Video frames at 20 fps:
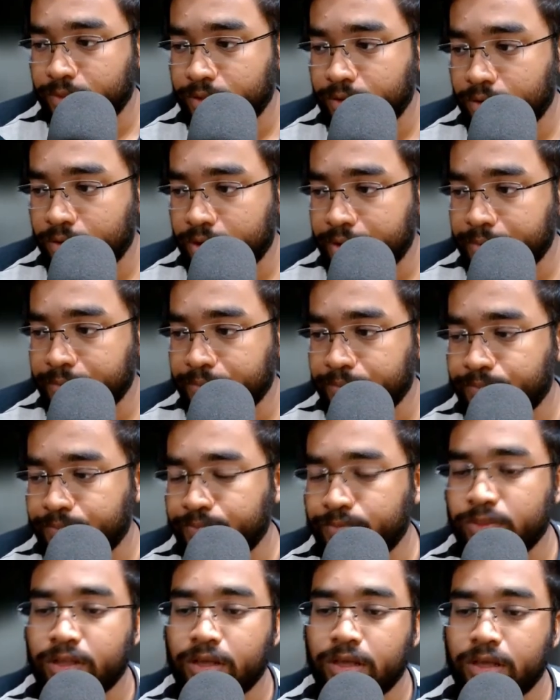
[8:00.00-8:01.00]
Okay.
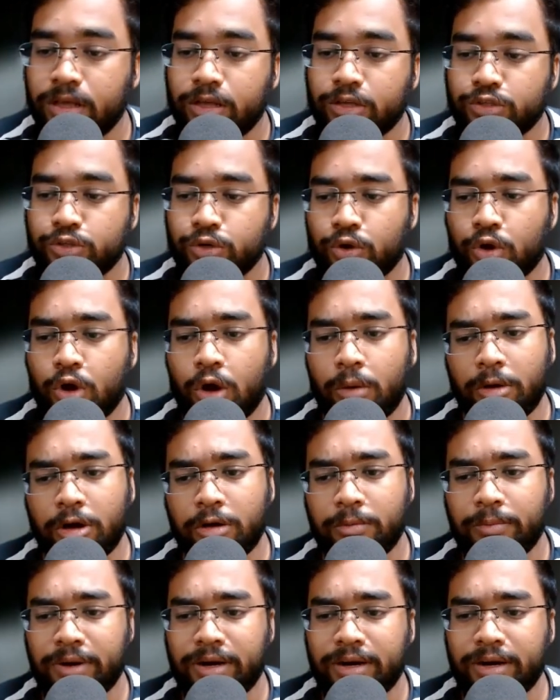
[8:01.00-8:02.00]
So comma
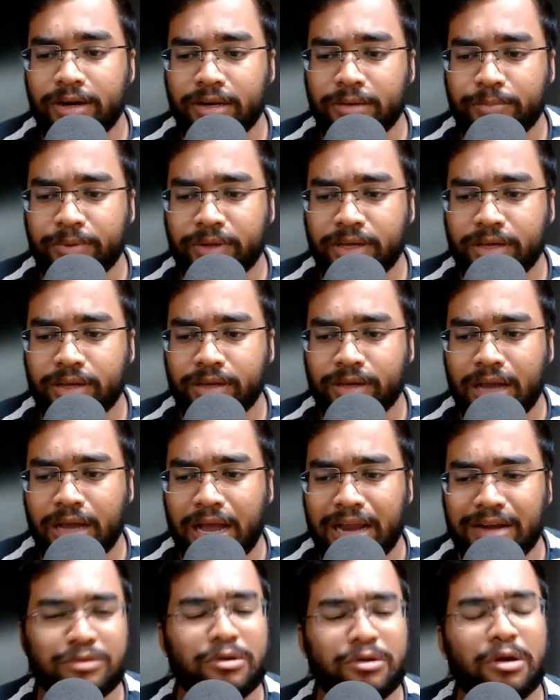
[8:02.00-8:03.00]
operator pe I
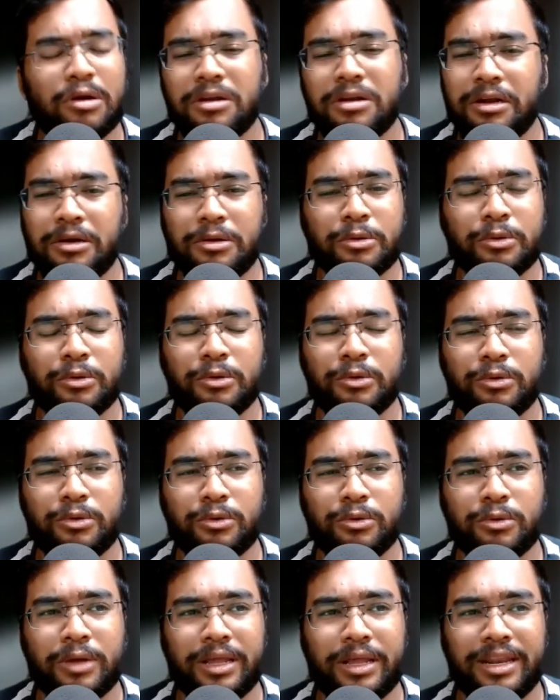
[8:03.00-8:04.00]
do not need to
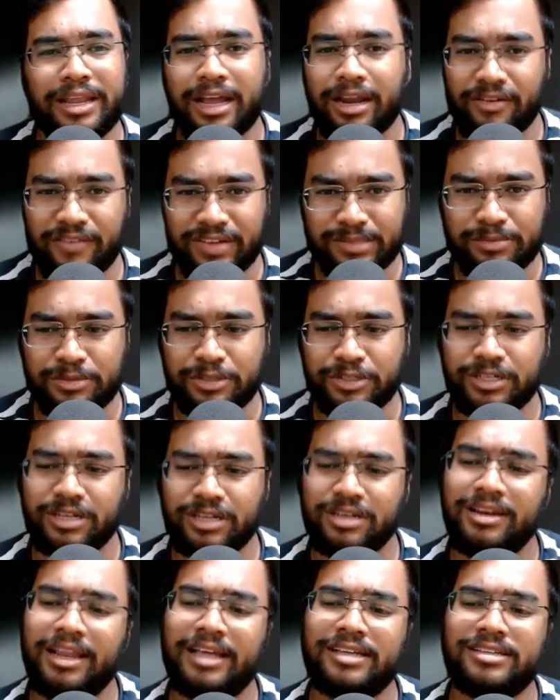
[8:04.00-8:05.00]
do any kind of
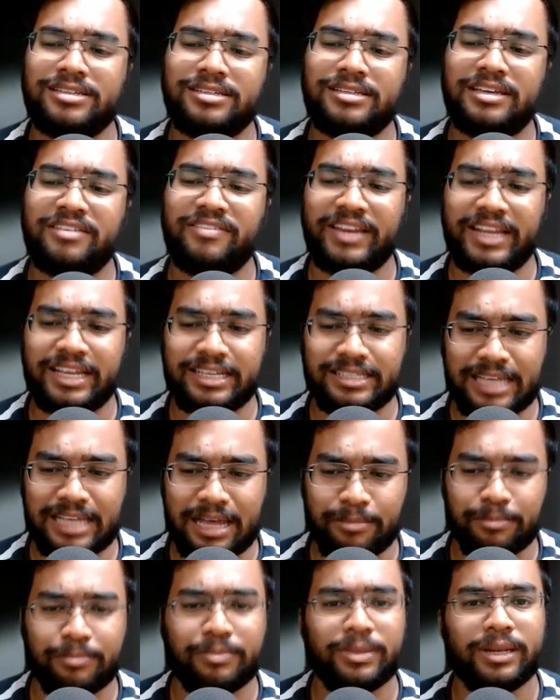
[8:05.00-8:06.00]
explanation. Let's give an
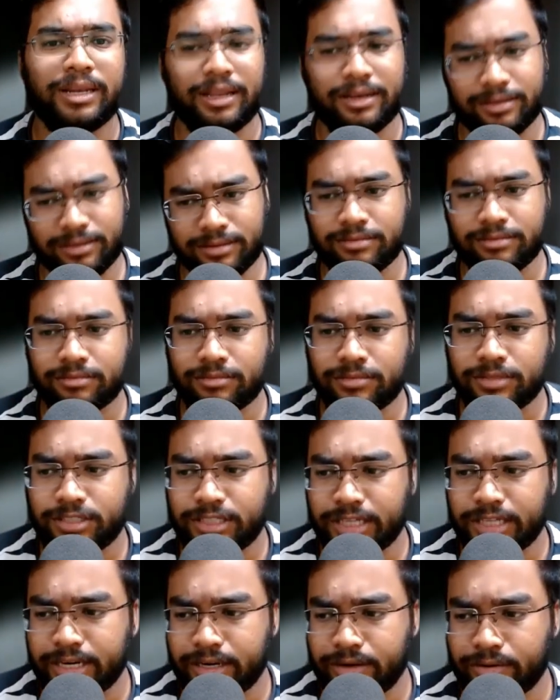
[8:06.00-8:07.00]
example and
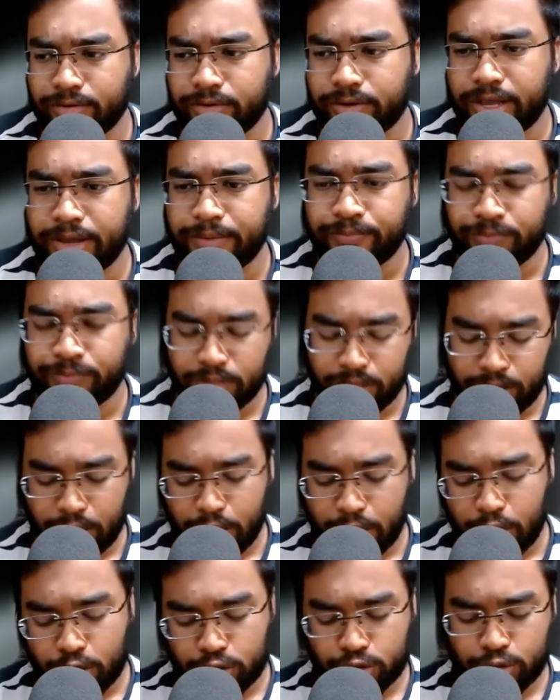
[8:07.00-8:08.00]
check it out. Okay.
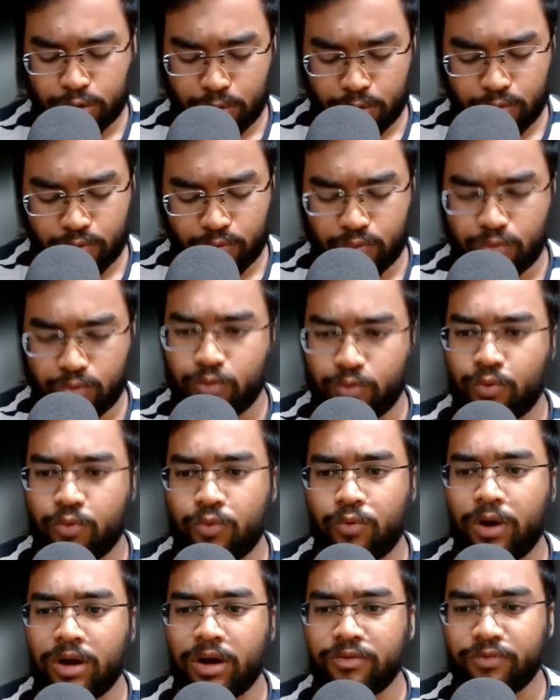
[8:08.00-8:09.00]
So
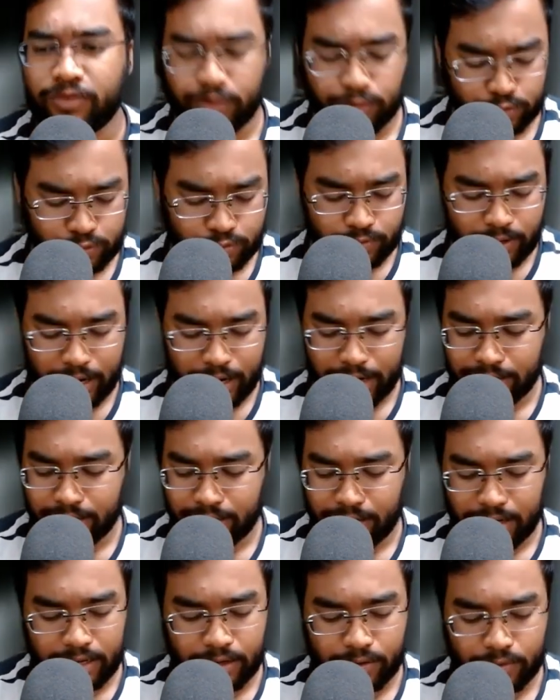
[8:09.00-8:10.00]
what we used to write it,
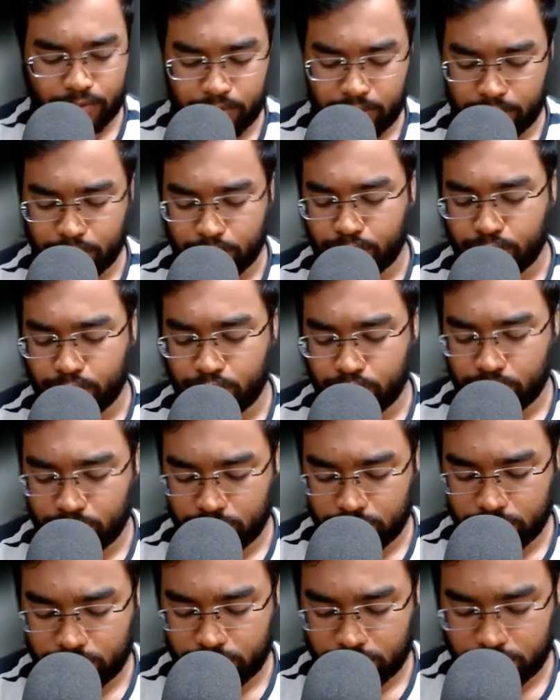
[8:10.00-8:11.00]
a equal to
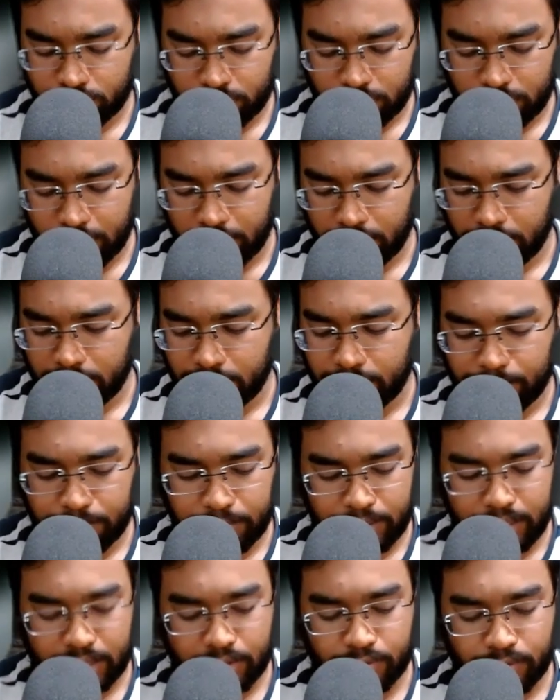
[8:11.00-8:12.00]
2, then
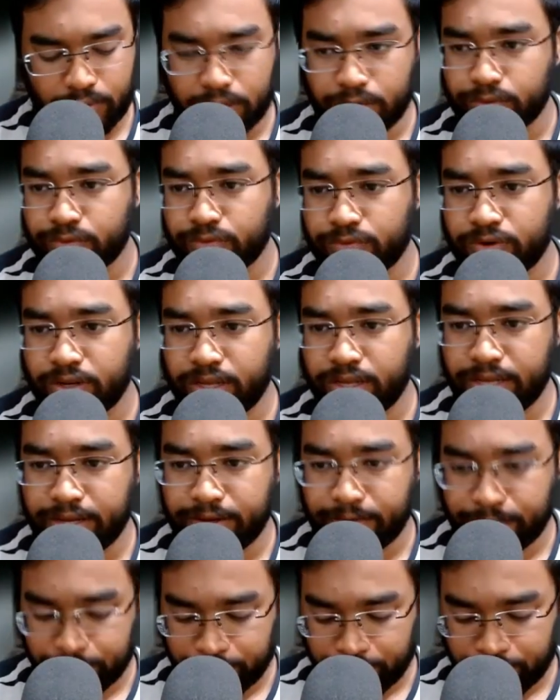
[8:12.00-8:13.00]
b equal to
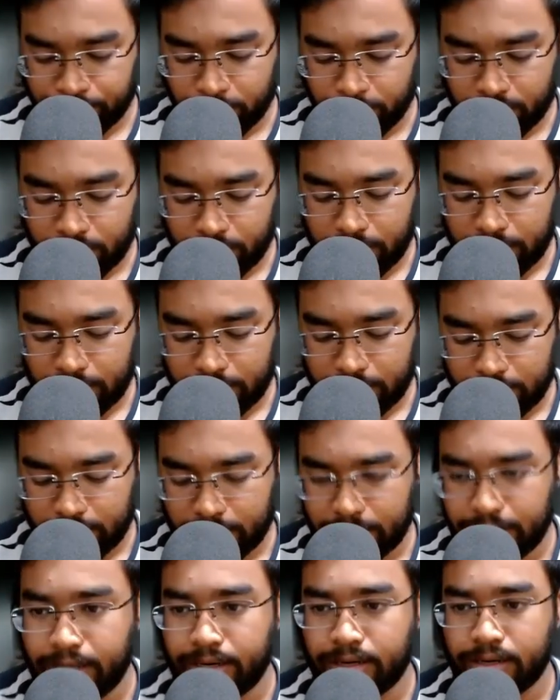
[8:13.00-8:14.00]
3, and
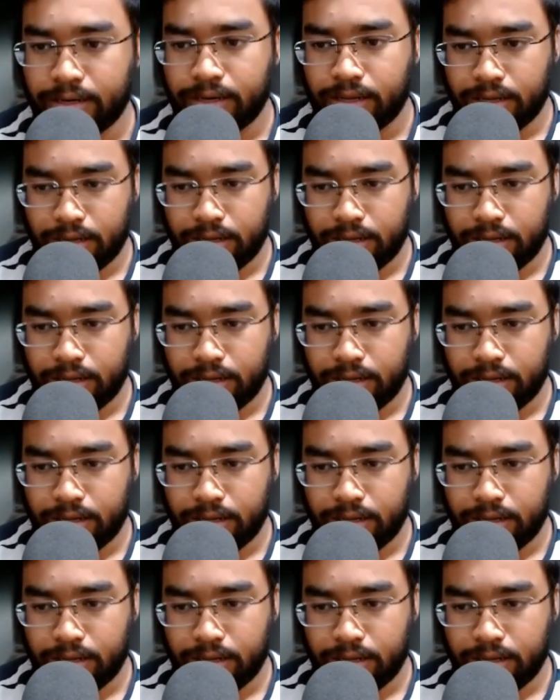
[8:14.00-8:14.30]
then